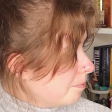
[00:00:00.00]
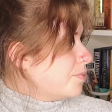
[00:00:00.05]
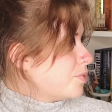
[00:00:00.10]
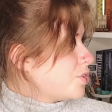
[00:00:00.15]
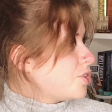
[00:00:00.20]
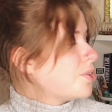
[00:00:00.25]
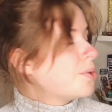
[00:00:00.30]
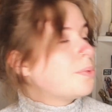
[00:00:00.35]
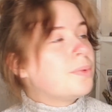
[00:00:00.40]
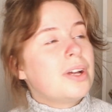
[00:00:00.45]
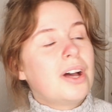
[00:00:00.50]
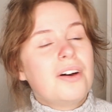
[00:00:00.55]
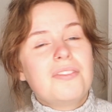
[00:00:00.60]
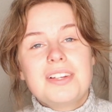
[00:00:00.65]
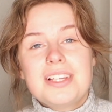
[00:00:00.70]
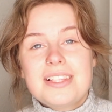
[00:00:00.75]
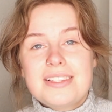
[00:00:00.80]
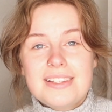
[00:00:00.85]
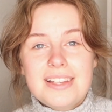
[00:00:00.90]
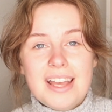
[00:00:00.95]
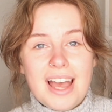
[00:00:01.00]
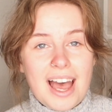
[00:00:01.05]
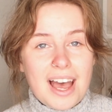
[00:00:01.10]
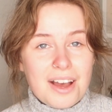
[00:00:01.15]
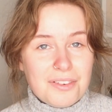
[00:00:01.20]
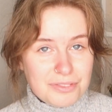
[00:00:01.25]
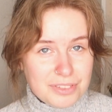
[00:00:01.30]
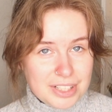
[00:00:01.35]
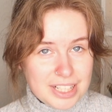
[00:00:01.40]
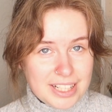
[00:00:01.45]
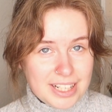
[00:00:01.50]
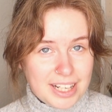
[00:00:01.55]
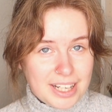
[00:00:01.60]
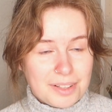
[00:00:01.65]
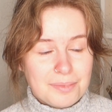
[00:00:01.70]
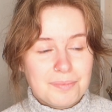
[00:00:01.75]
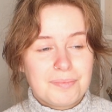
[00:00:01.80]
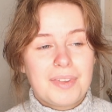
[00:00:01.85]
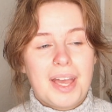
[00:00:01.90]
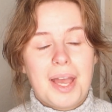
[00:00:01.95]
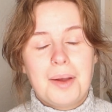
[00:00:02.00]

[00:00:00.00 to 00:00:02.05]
So we obviously have reading.